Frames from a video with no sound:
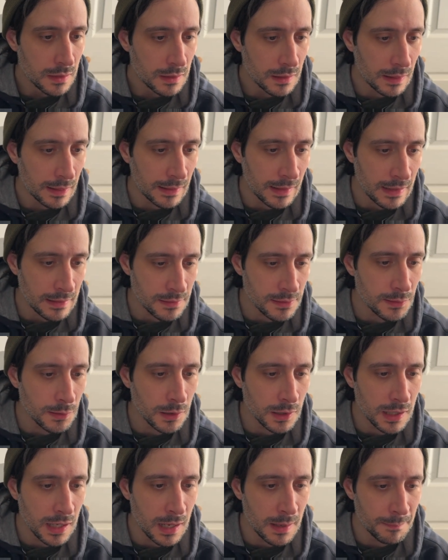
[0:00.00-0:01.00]
Let's
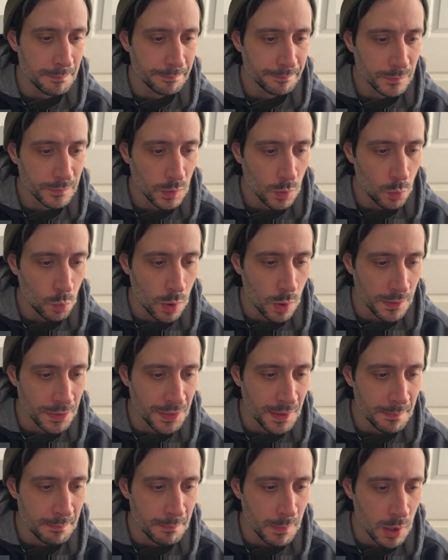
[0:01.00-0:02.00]
look up what
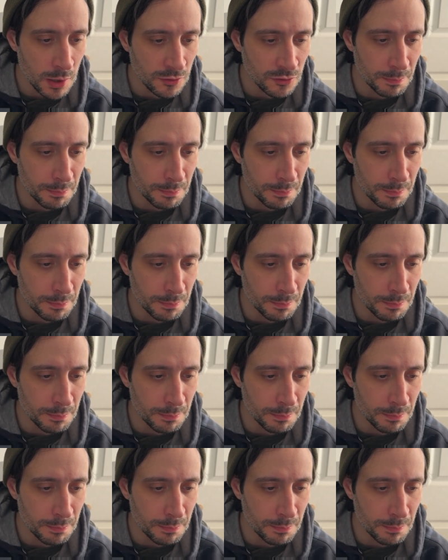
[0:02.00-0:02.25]
the March